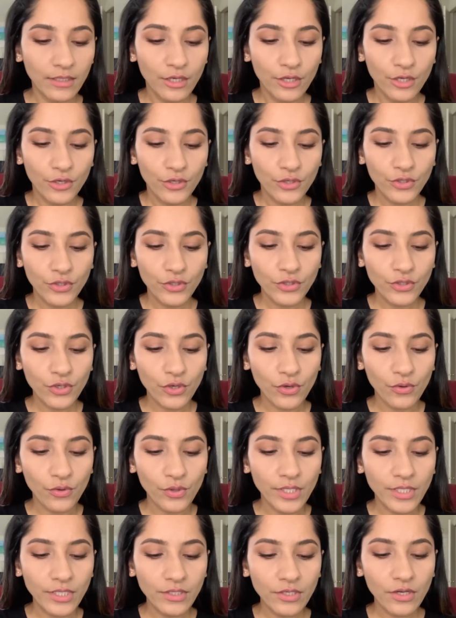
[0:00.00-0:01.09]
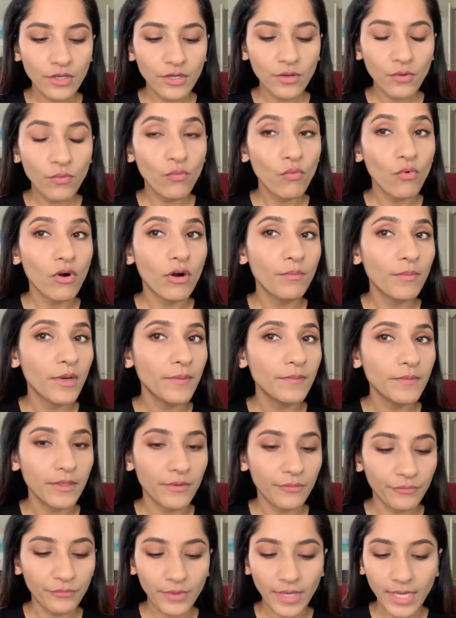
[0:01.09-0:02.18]
So it's gonna warm up the
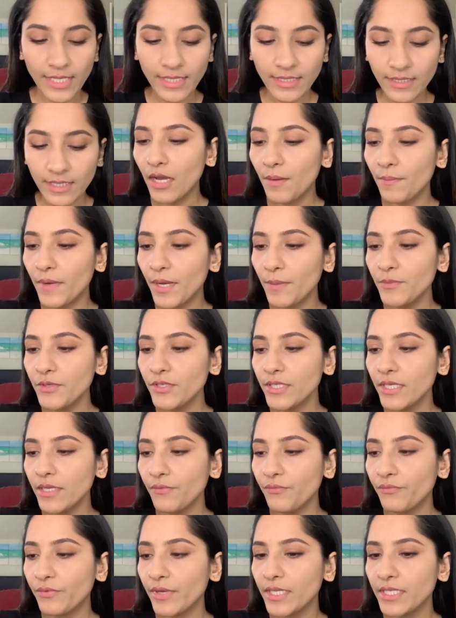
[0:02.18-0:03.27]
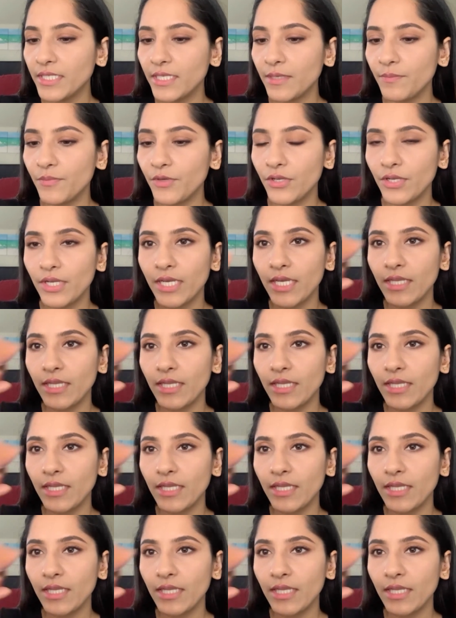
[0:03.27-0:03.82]
face. I'm using Fenty Beauty.